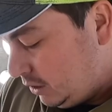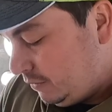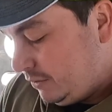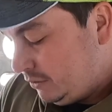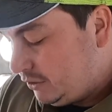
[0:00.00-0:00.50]

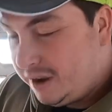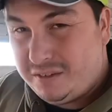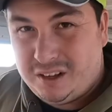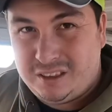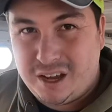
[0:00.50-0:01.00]
if you're
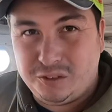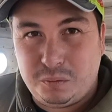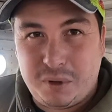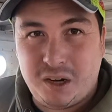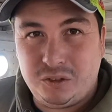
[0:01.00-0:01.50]

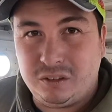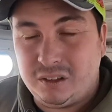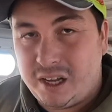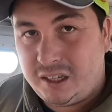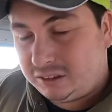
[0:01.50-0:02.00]
70,000 pounds or
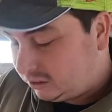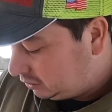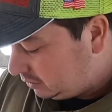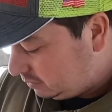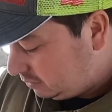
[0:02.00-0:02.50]

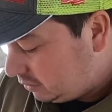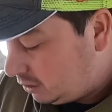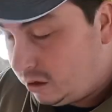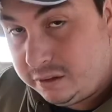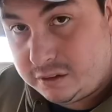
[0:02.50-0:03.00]
less
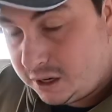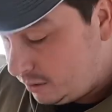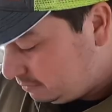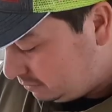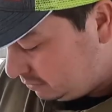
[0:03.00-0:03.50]
all the
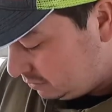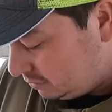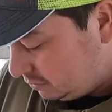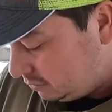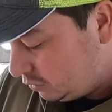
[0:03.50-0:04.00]
time,
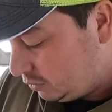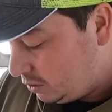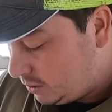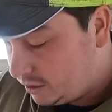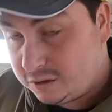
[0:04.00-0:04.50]

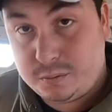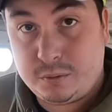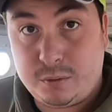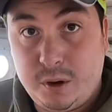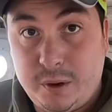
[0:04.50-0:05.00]

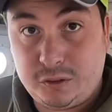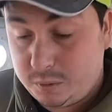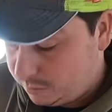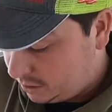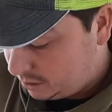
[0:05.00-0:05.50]
308s
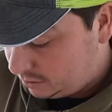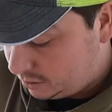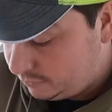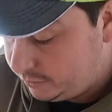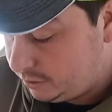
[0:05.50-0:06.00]
might be
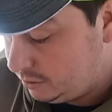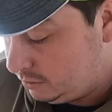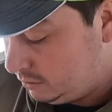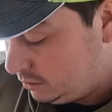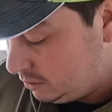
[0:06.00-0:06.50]
good for you.
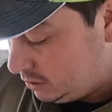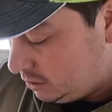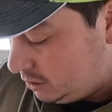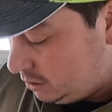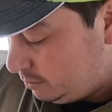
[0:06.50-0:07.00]

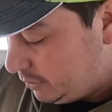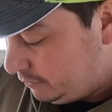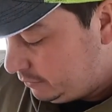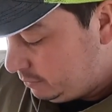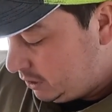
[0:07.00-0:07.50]
But
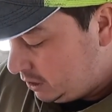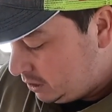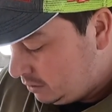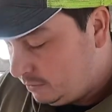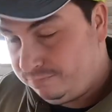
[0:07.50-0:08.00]
for me,